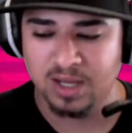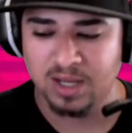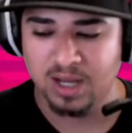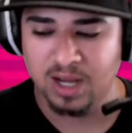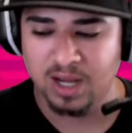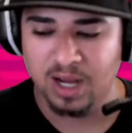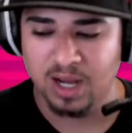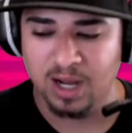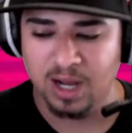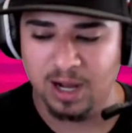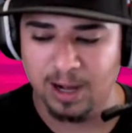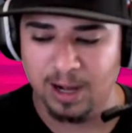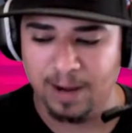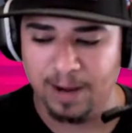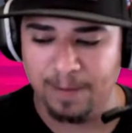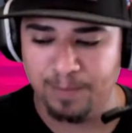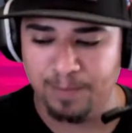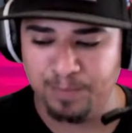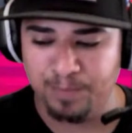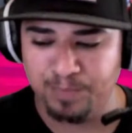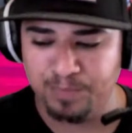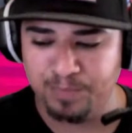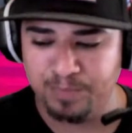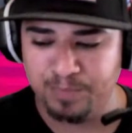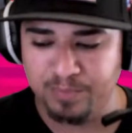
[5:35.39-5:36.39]

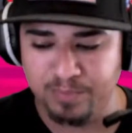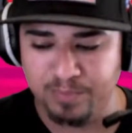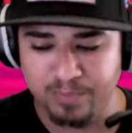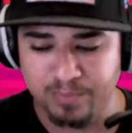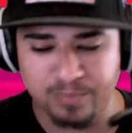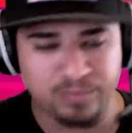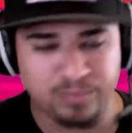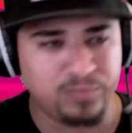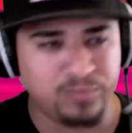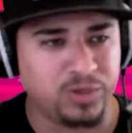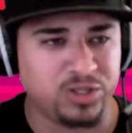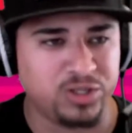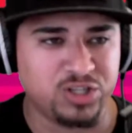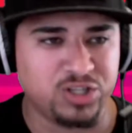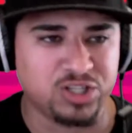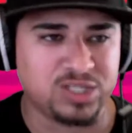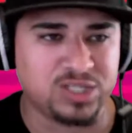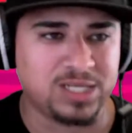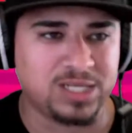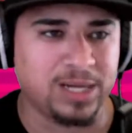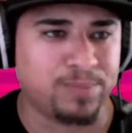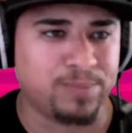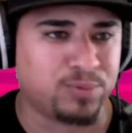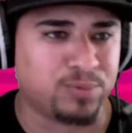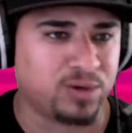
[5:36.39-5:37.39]
but just
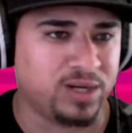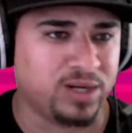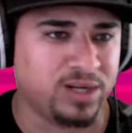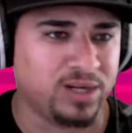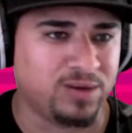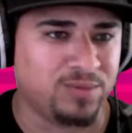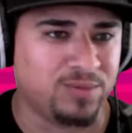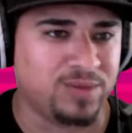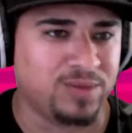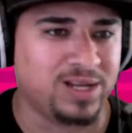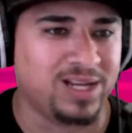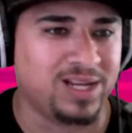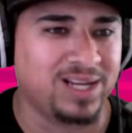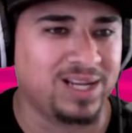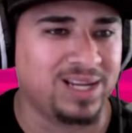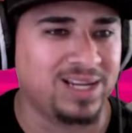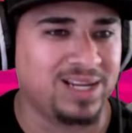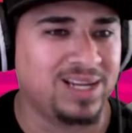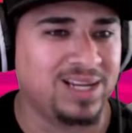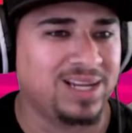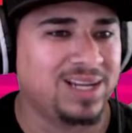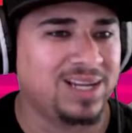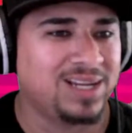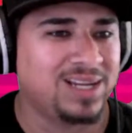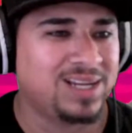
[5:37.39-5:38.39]
separate them.
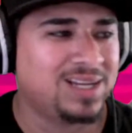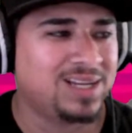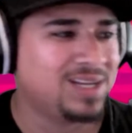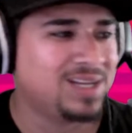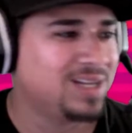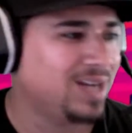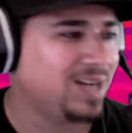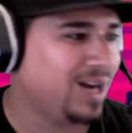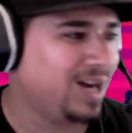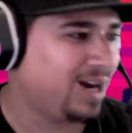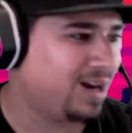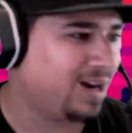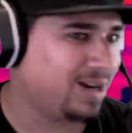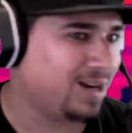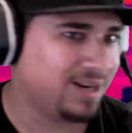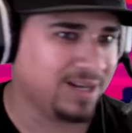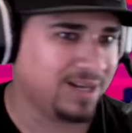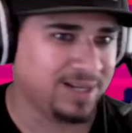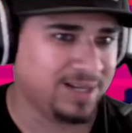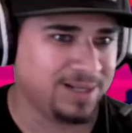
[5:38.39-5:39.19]
All right.